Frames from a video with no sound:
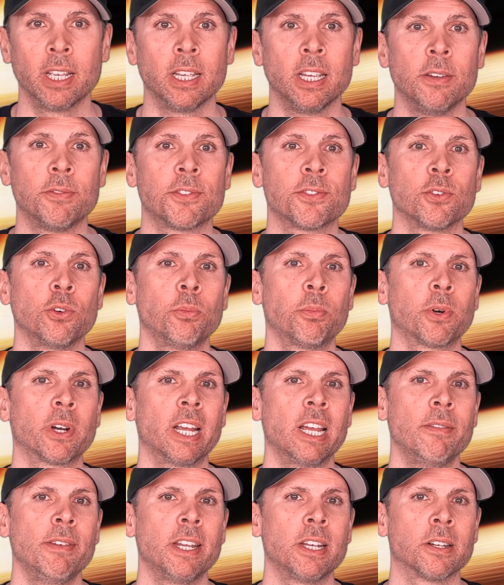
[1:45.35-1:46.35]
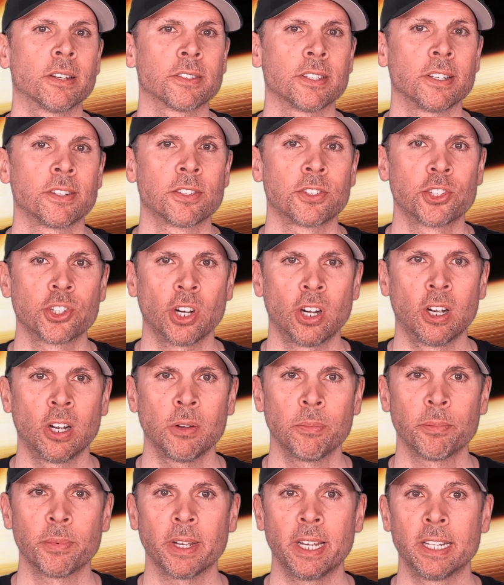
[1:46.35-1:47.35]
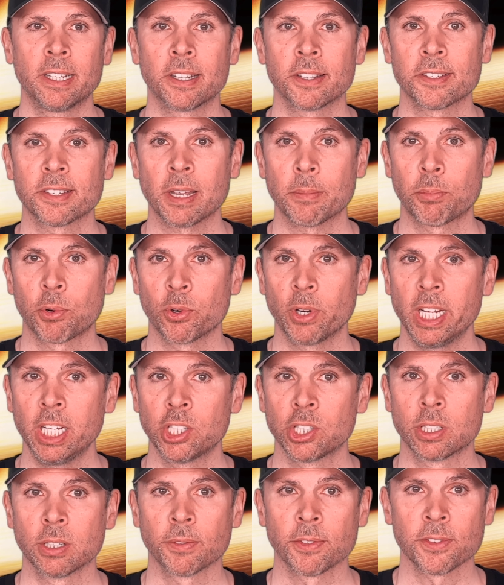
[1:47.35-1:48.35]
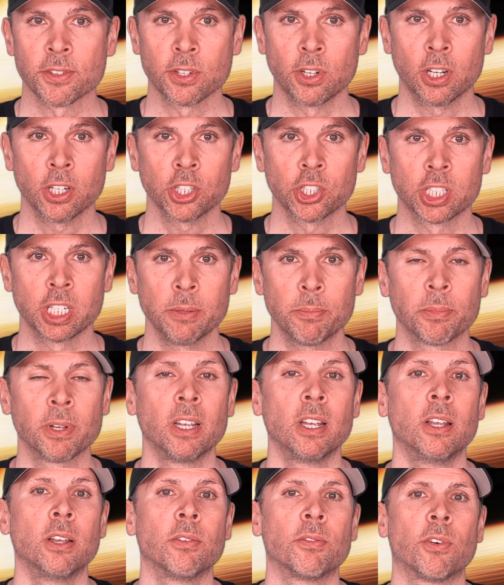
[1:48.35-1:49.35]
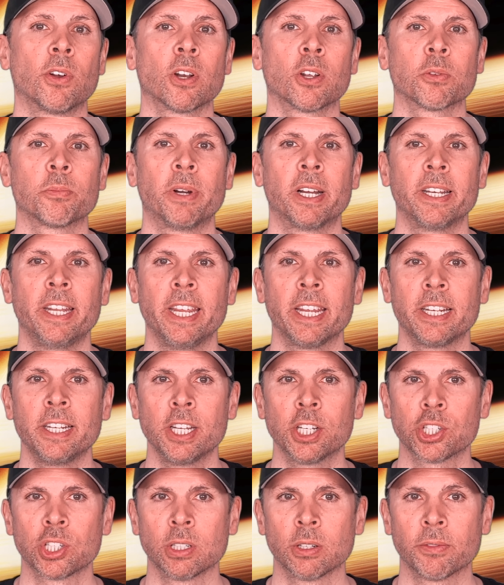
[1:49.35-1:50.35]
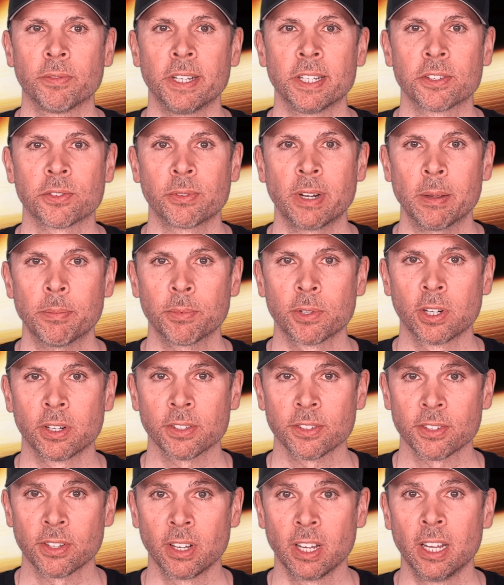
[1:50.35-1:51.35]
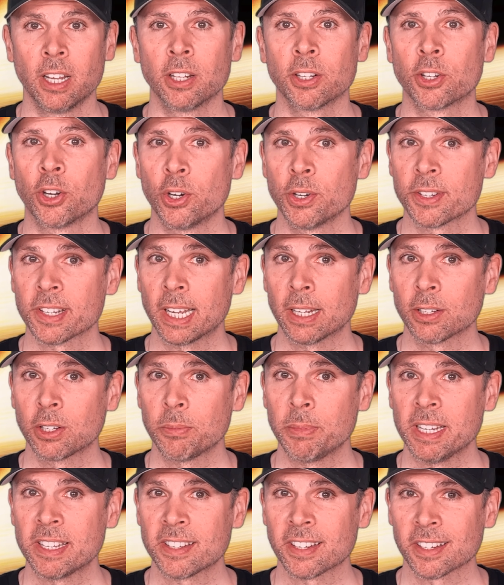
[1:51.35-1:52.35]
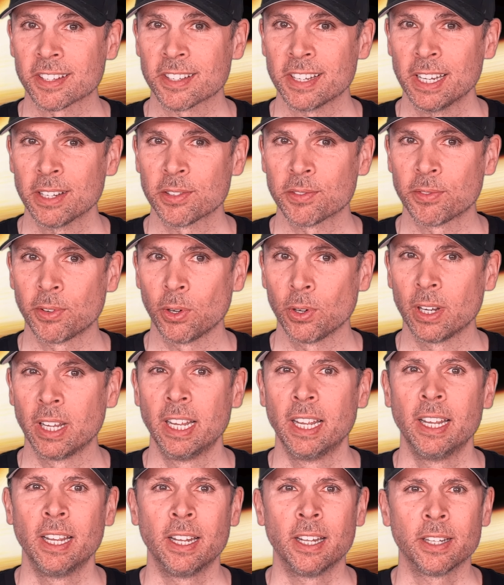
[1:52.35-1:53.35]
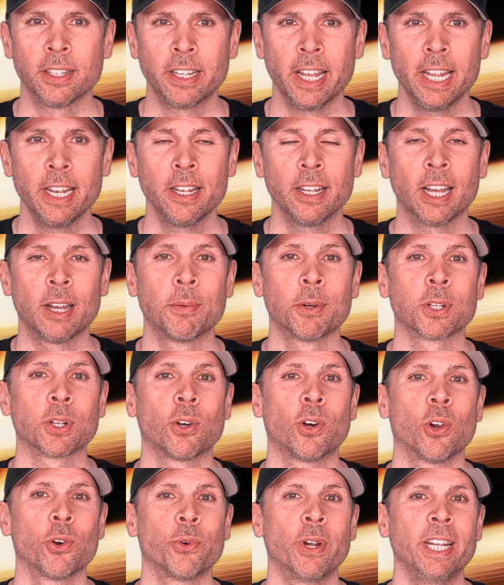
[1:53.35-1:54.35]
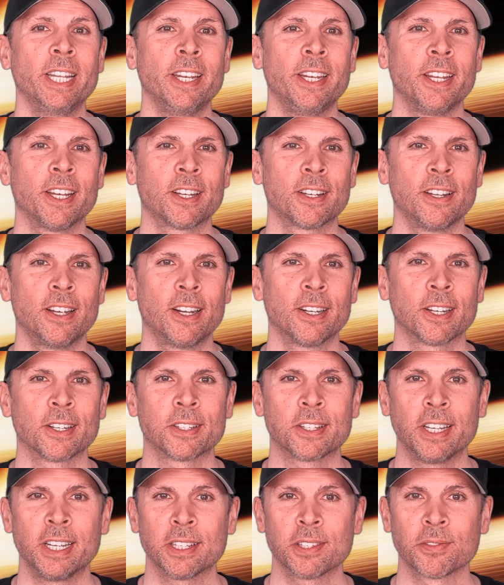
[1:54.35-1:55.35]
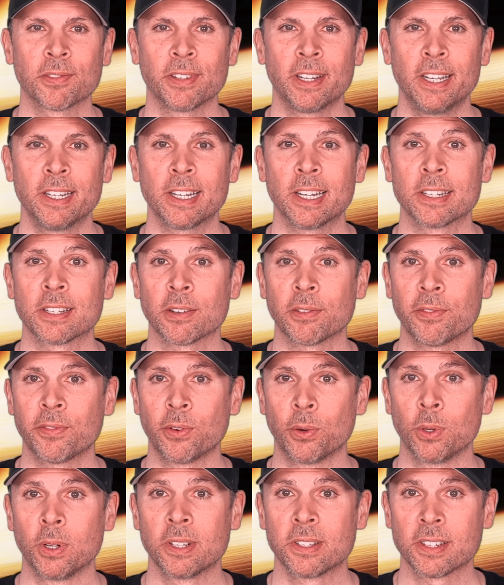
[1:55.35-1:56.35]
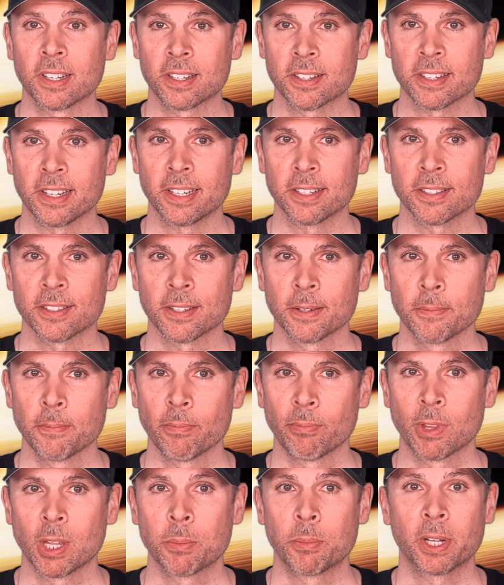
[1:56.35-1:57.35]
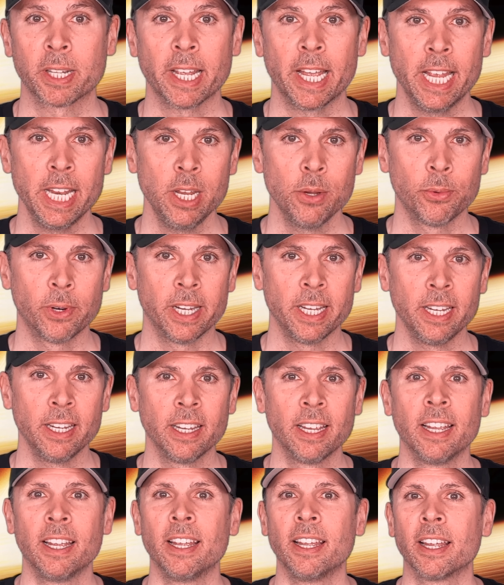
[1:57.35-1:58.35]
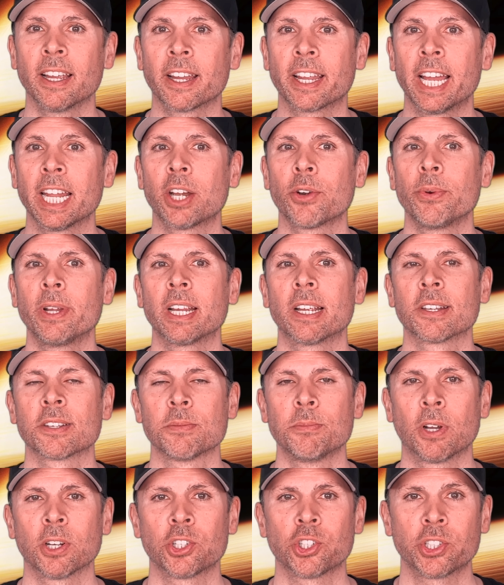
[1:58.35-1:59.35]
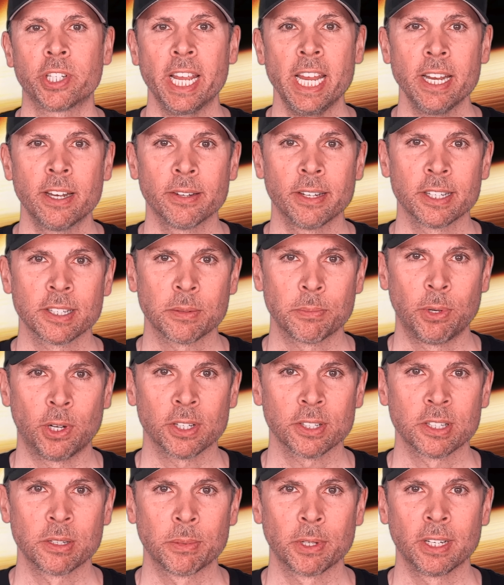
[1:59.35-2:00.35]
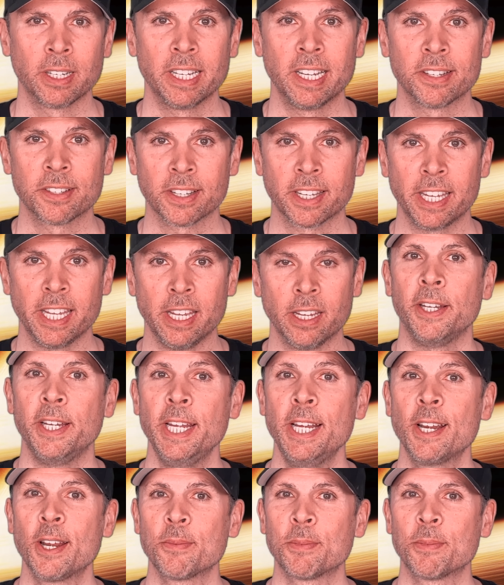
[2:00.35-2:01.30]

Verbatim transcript: If Super Heavy does its job and the separation of Starship, followed by the ignition of its Raptors, turns out to be successful, then I would already declare the test flight as a full success. But anyway, gathering as much data as possible is key. Elon